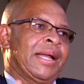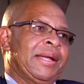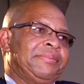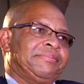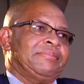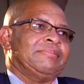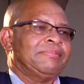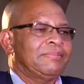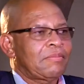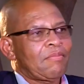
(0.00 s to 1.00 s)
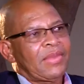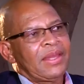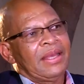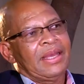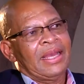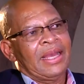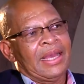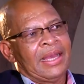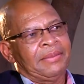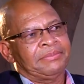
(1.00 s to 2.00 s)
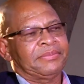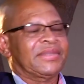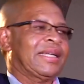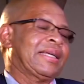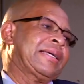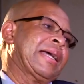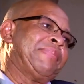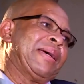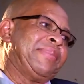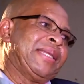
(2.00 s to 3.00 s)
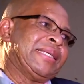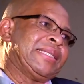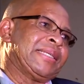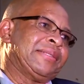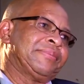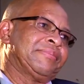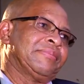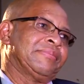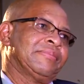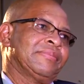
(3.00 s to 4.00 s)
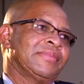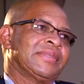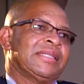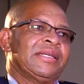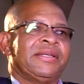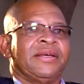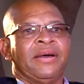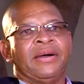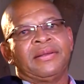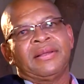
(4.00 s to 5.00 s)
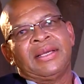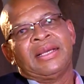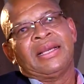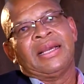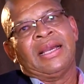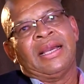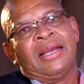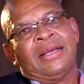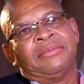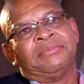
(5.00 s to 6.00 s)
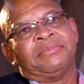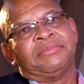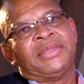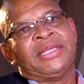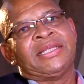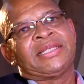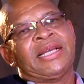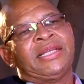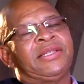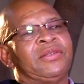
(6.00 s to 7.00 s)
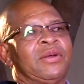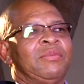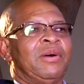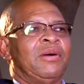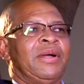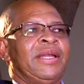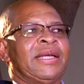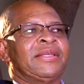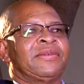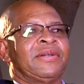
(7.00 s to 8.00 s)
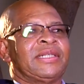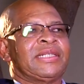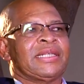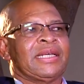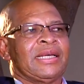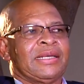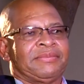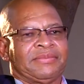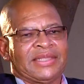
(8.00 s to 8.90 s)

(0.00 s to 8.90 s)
One, um, capability. Mm. You know, um, Minister Tito Mboweni has got uh,